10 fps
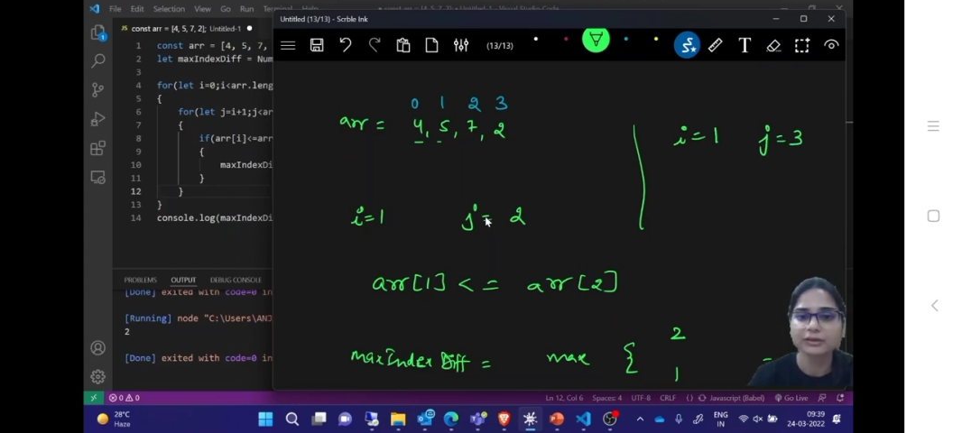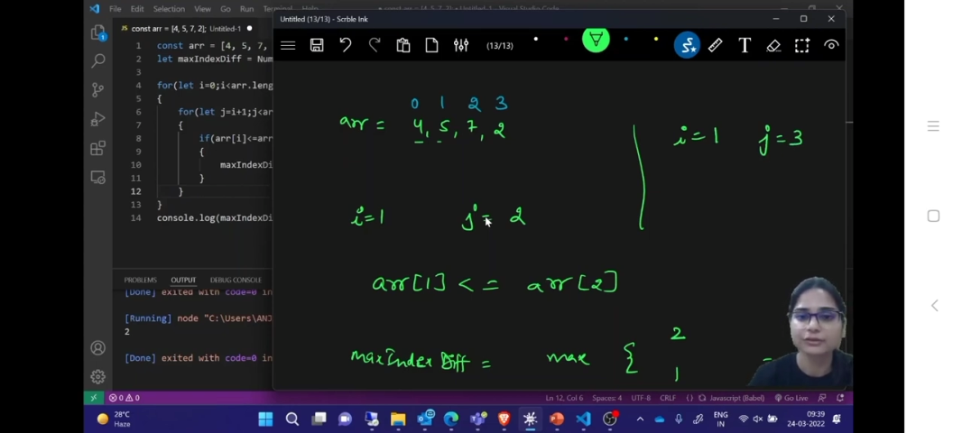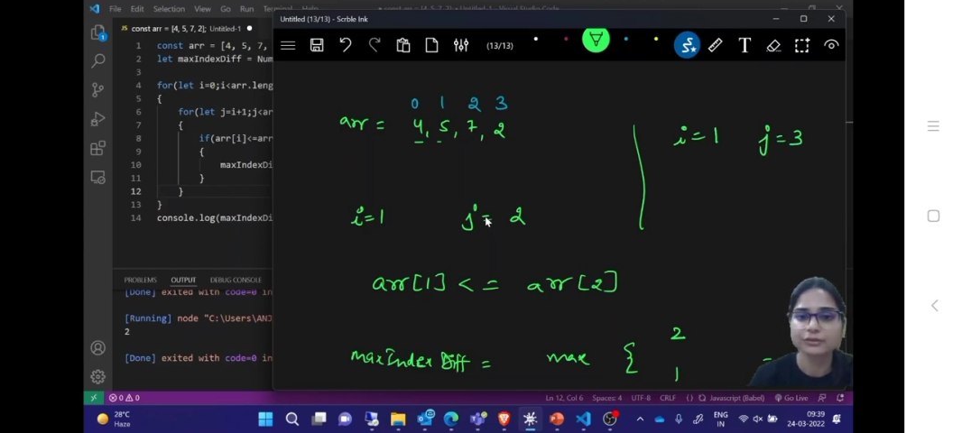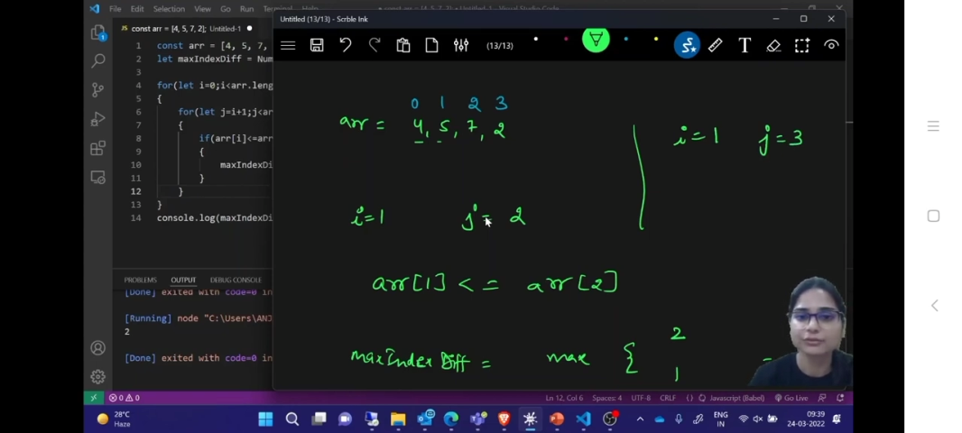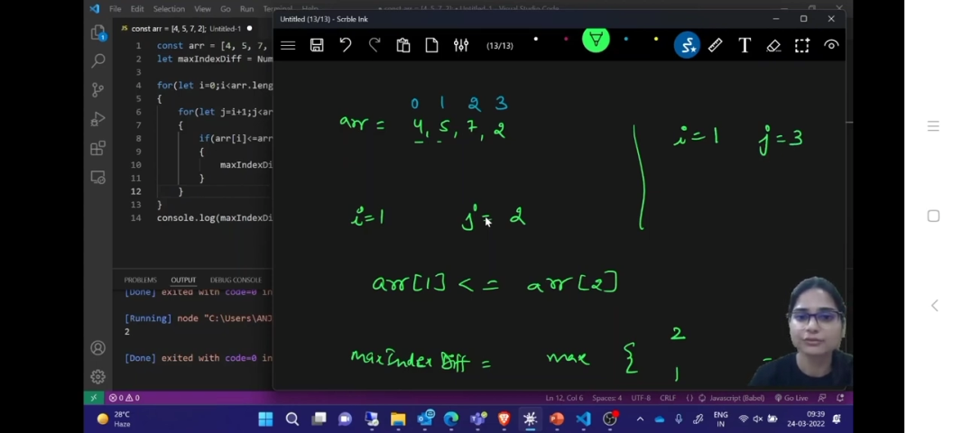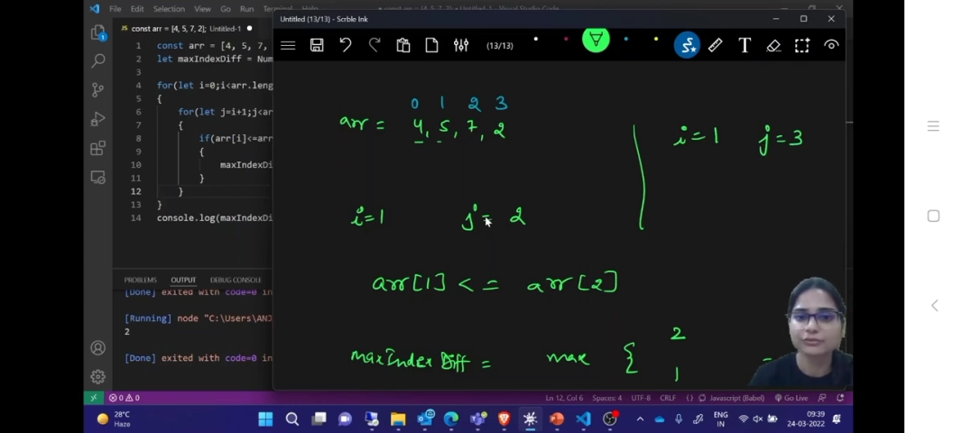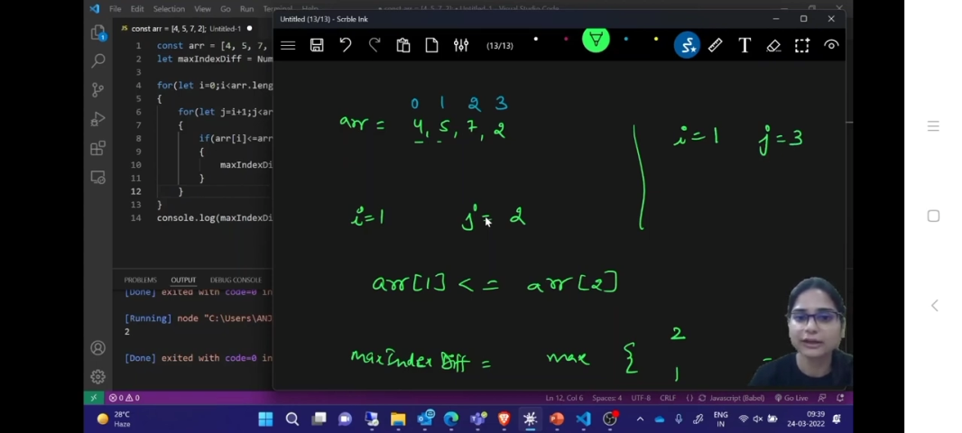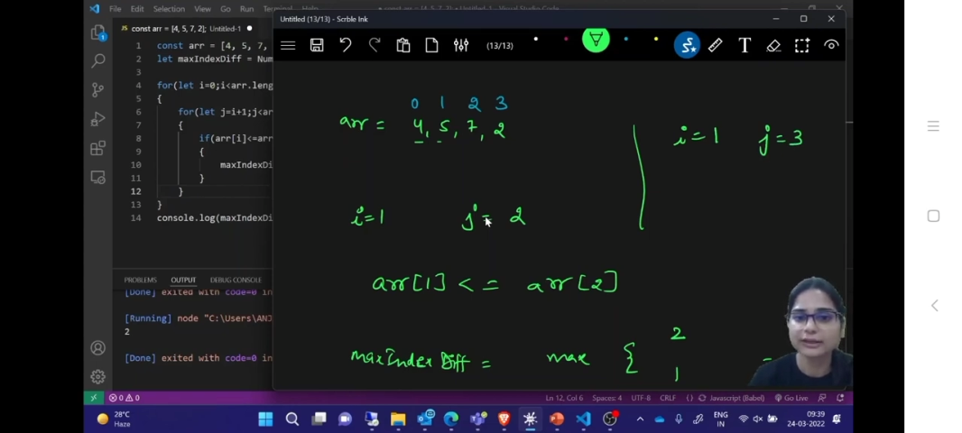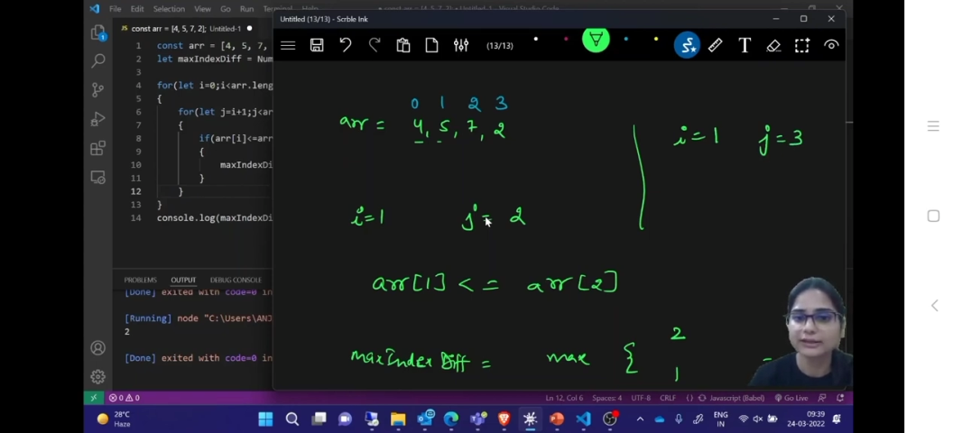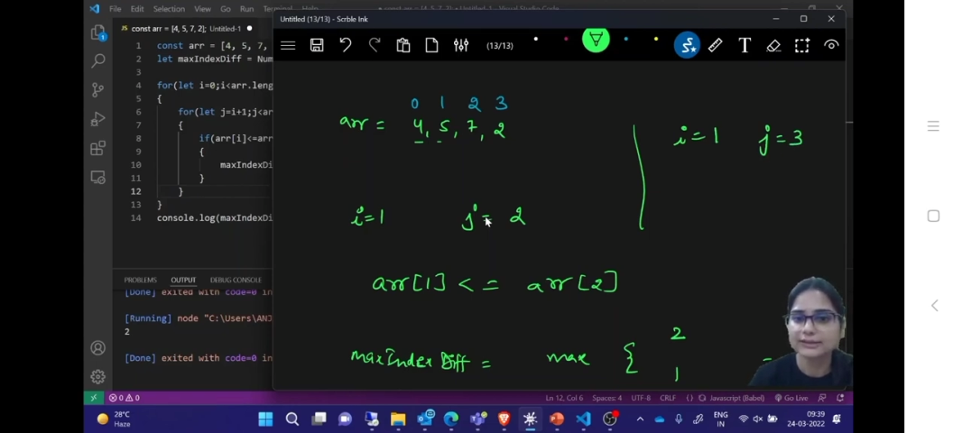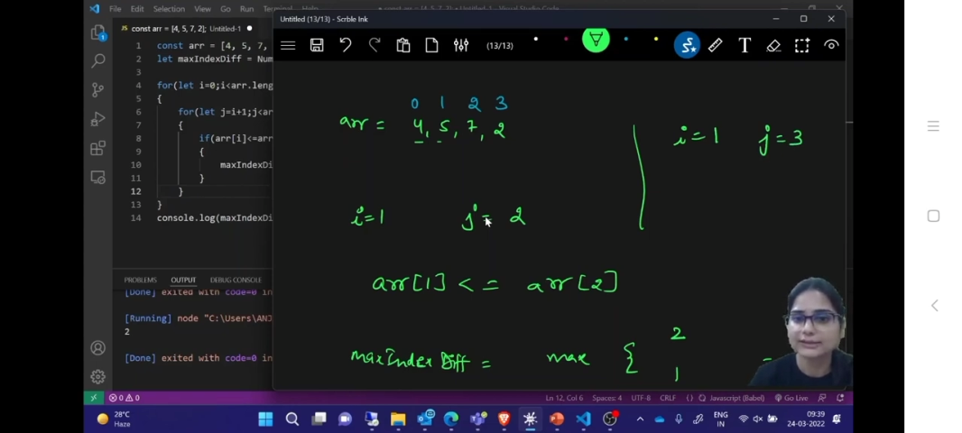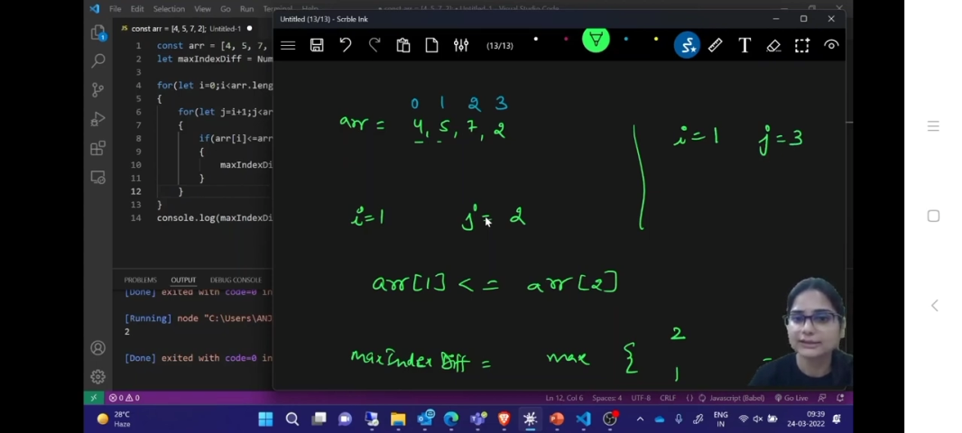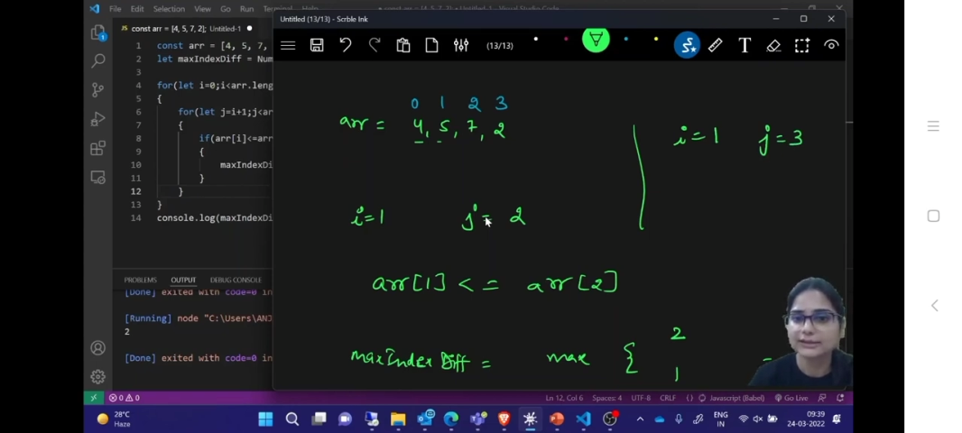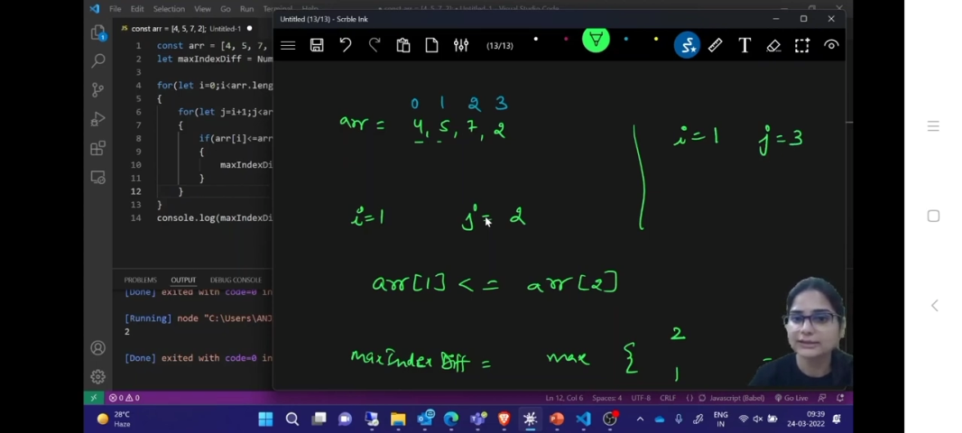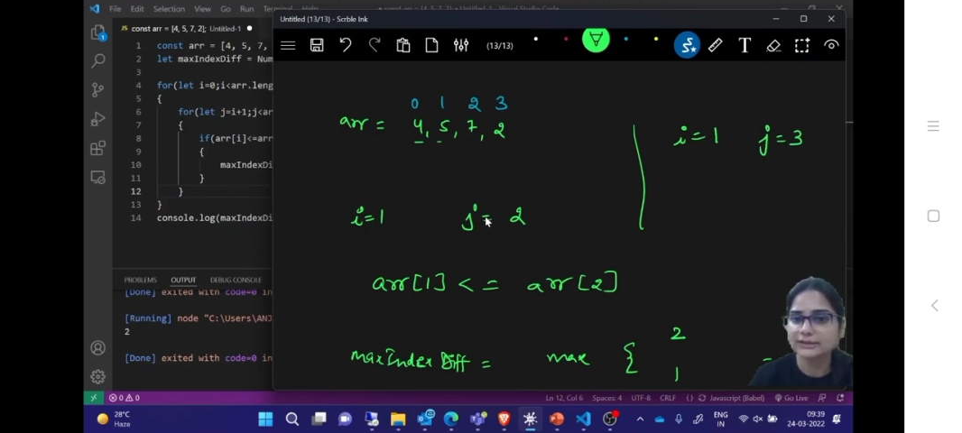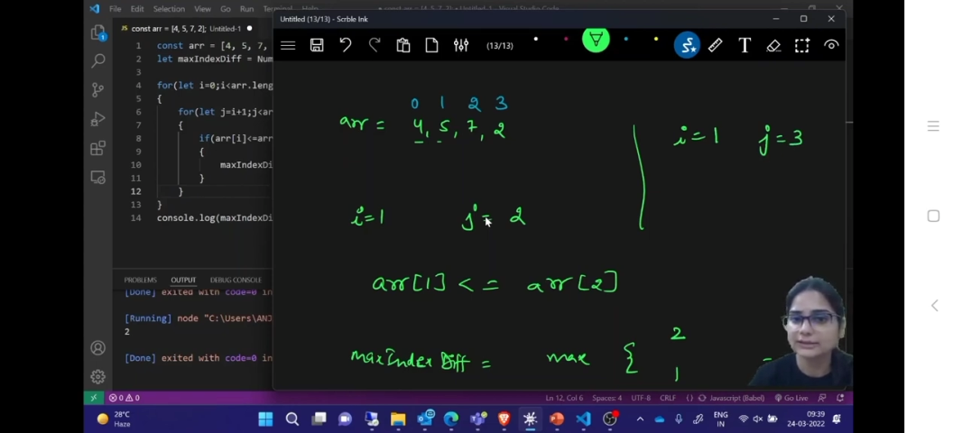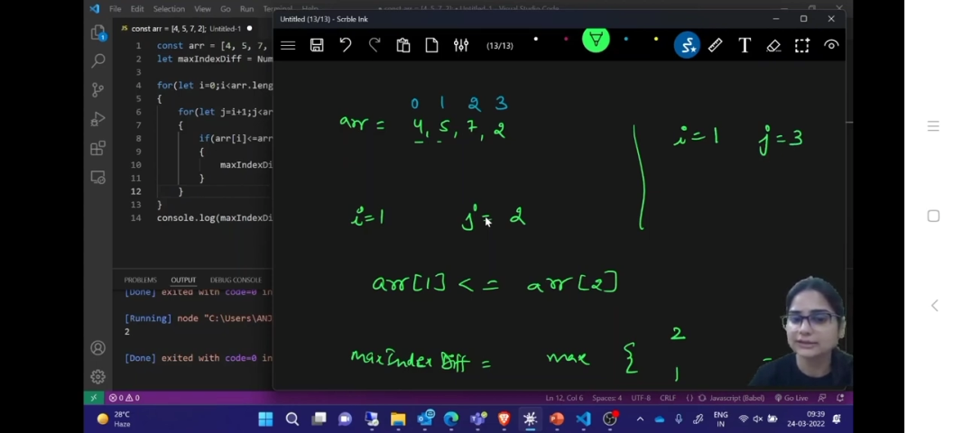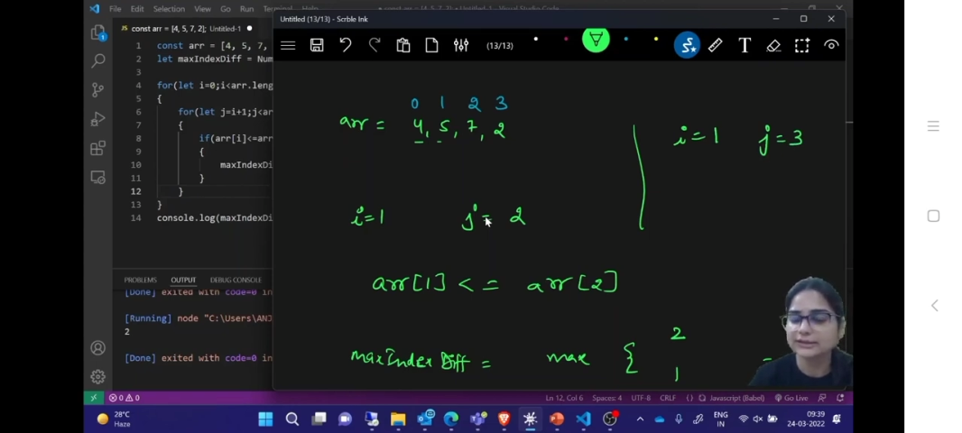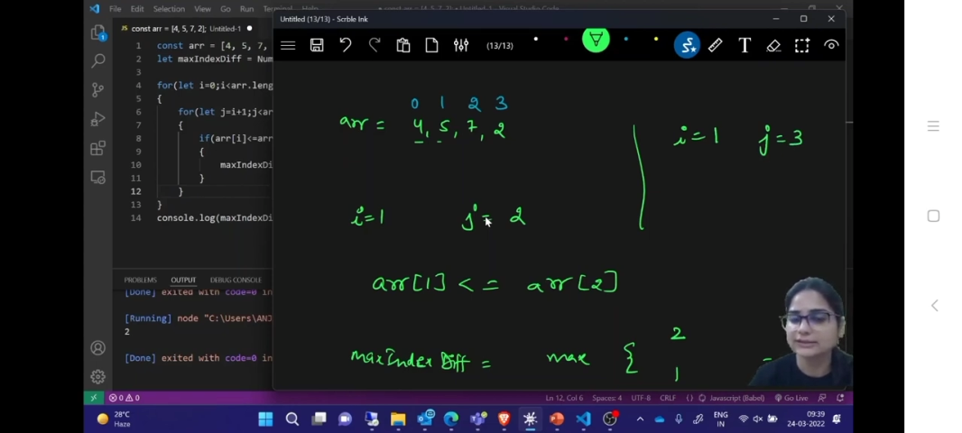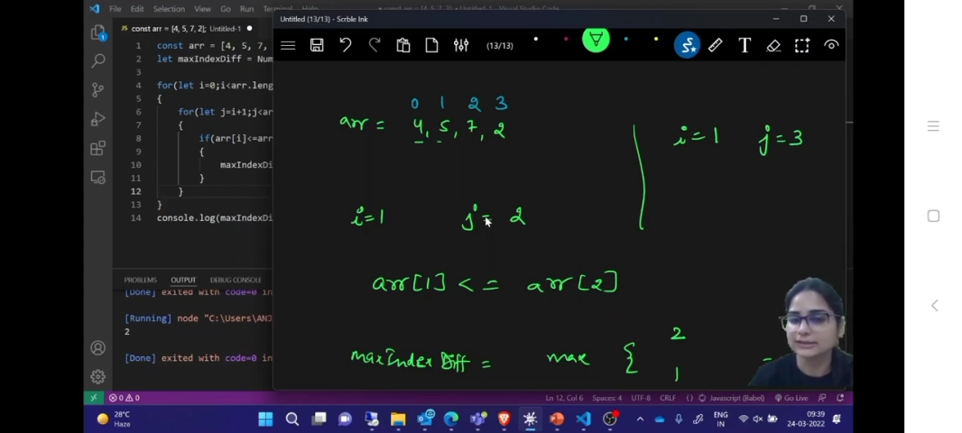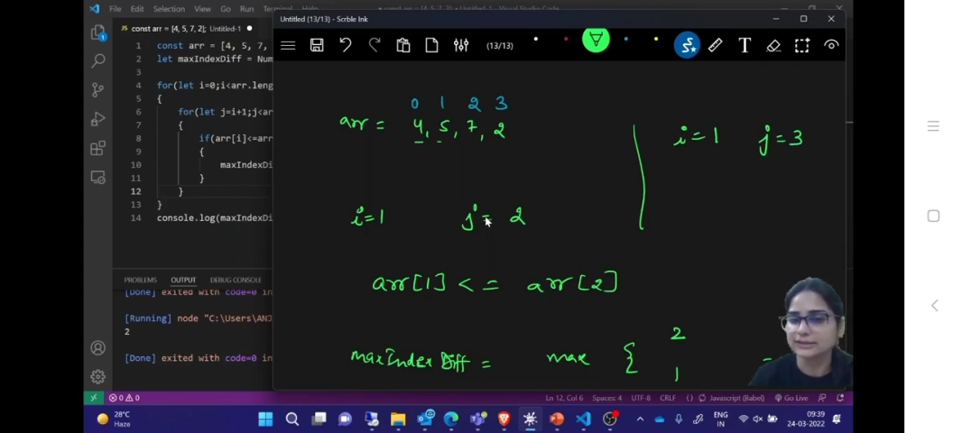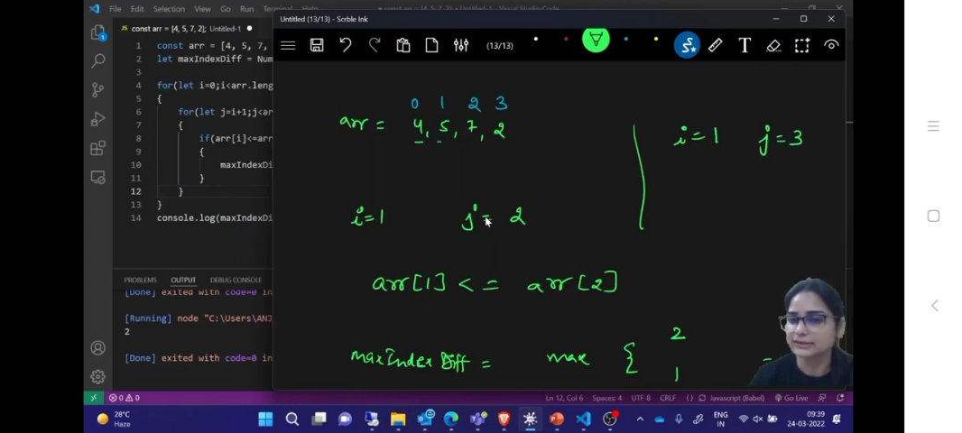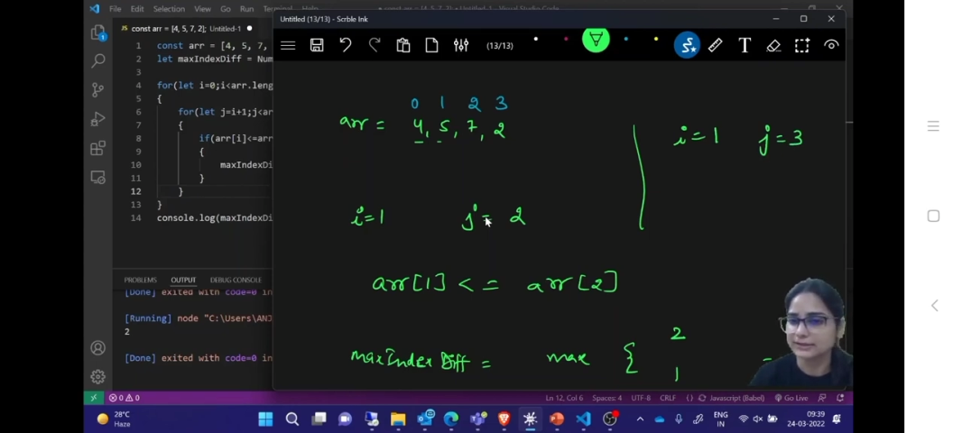So 1 is this, 3 is this.